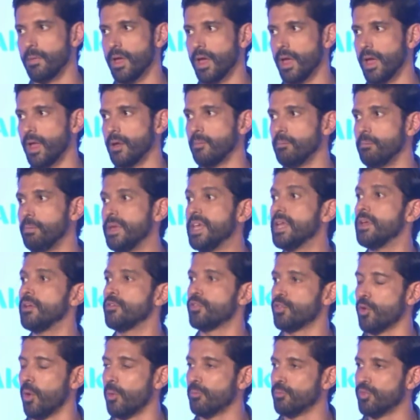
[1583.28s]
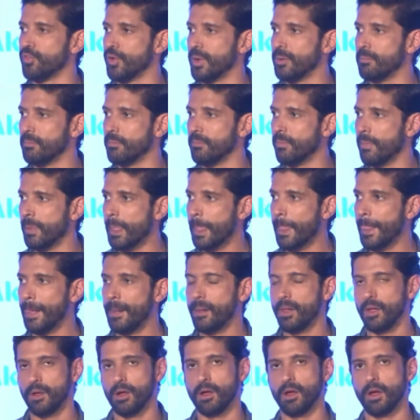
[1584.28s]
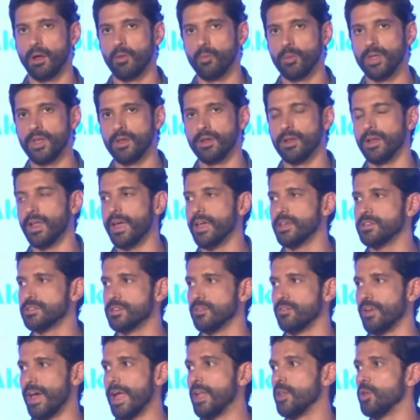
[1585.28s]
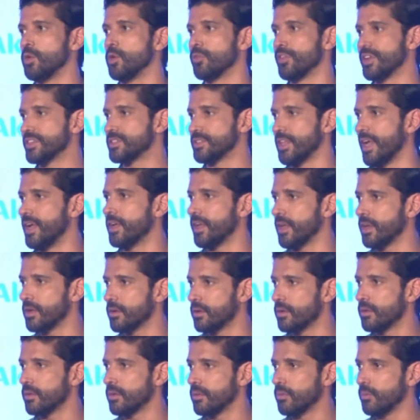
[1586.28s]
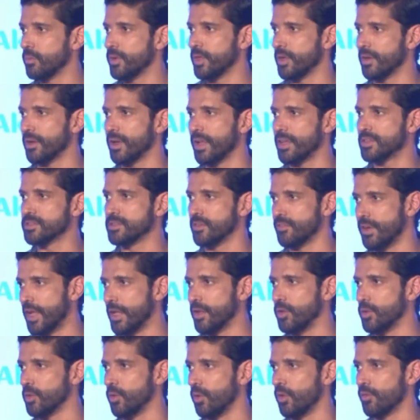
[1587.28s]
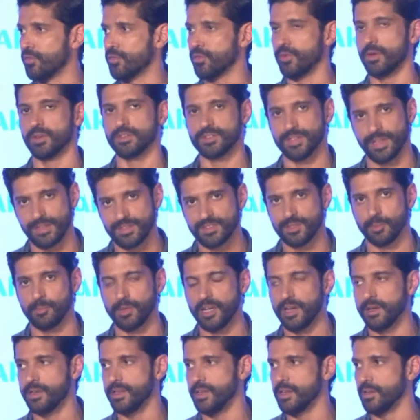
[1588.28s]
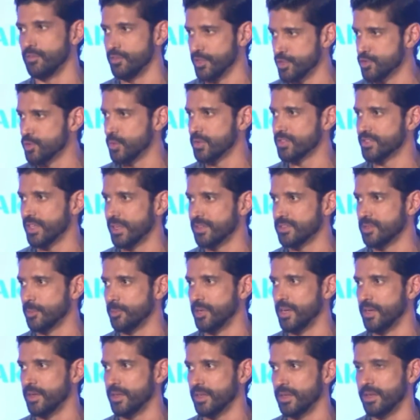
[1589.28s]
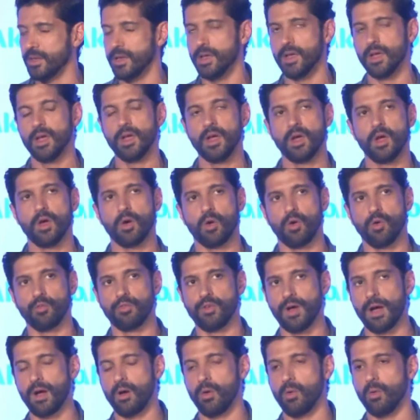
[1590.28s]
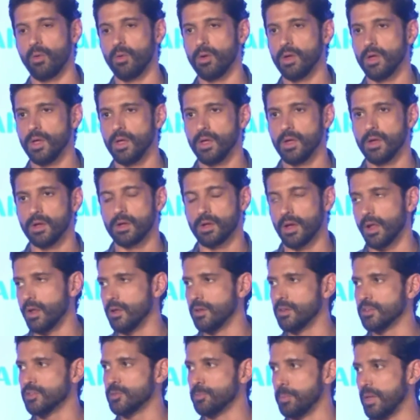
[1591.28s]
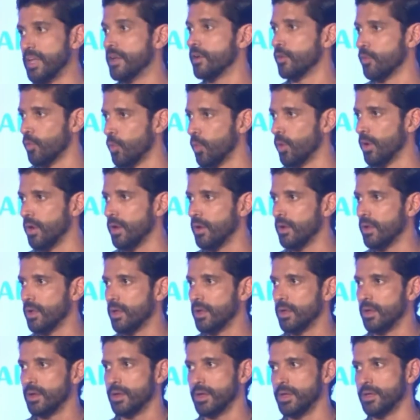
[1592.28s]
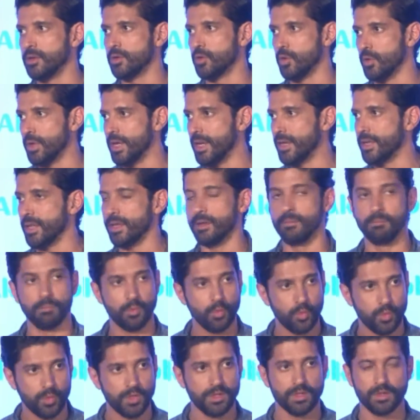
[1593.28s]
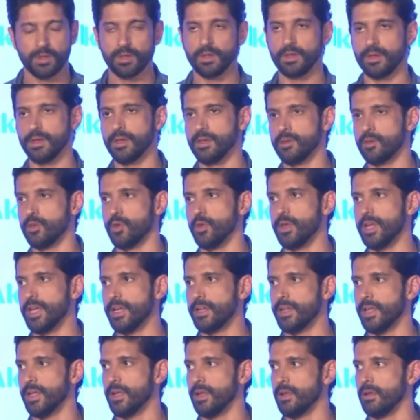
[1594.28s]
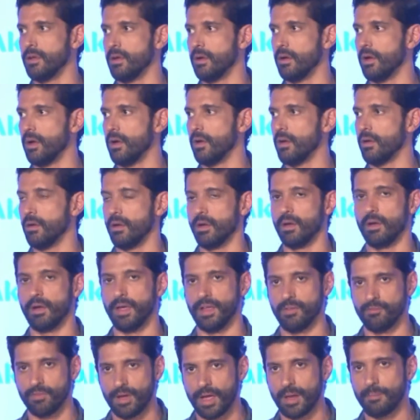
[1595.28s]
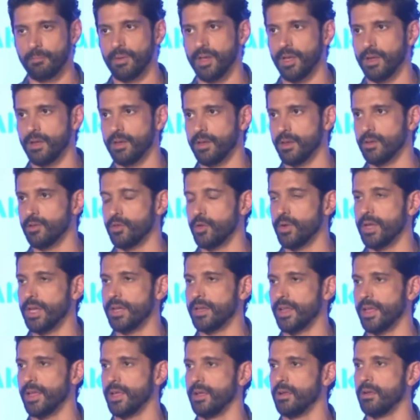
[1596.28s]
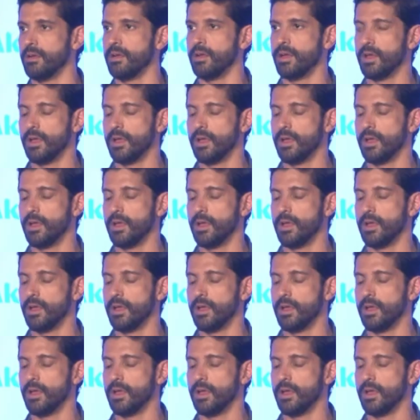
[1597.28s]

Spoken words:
And being from film, we realize the value of aesthetic. We realize the value of a sensibility, a visual sensibility, of how colors play a role in creating mood, in creating environment, in creating